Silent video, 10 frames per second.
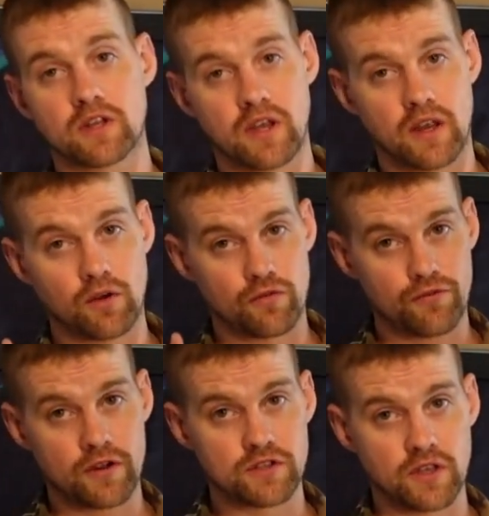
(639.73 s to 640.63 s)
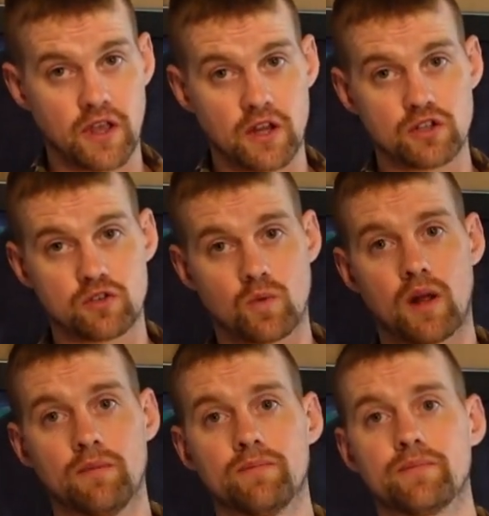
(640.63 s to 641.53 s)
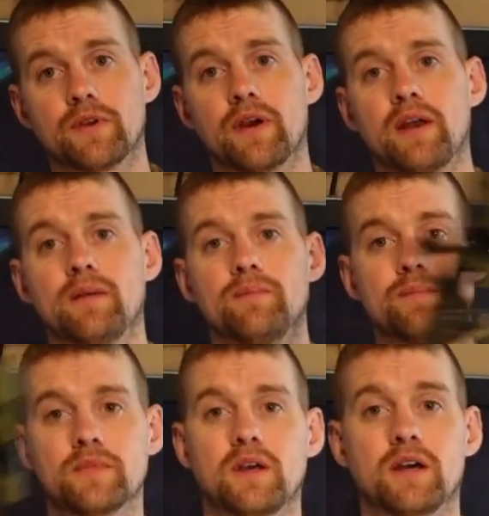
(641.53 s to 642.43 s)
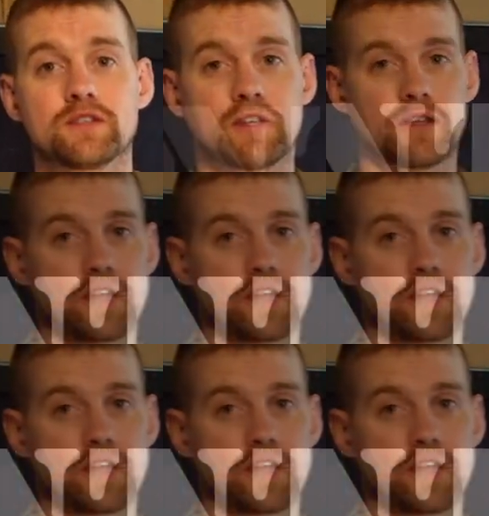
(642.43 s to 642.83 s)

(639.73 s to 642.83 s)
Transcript: and get your friends engaged as well. All right, I'll see you in the